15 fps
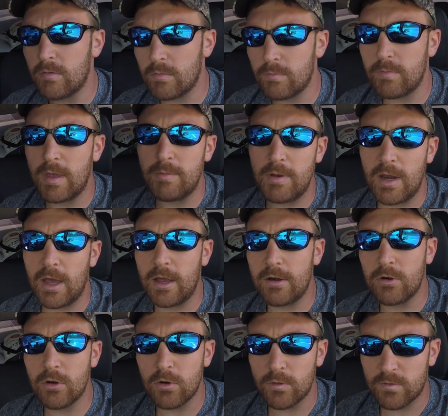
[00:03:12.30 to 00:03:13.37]
maybe not
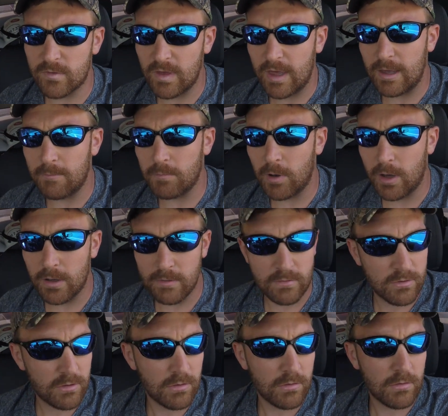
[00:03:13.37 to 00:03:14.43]
nursing, but
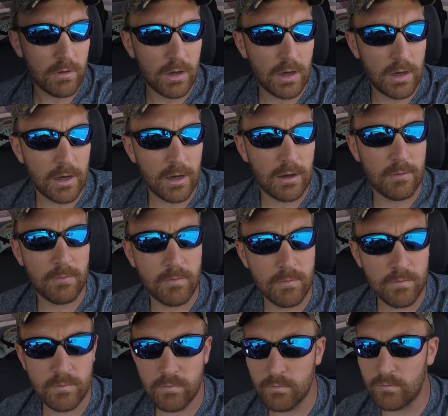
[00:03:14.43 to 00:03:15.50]

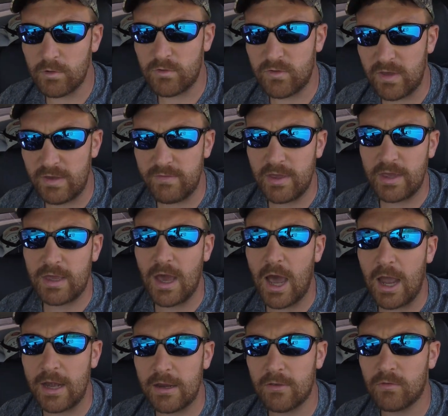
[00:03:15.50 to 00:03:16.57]
receiving
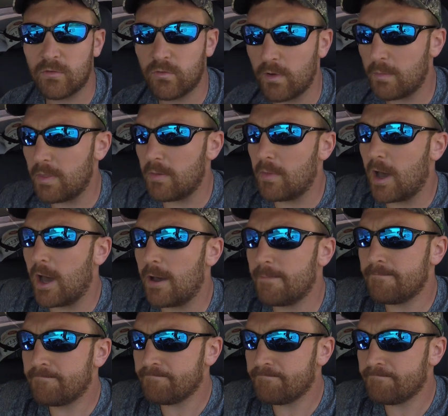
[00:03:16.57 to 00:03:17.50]
guidance from the mom.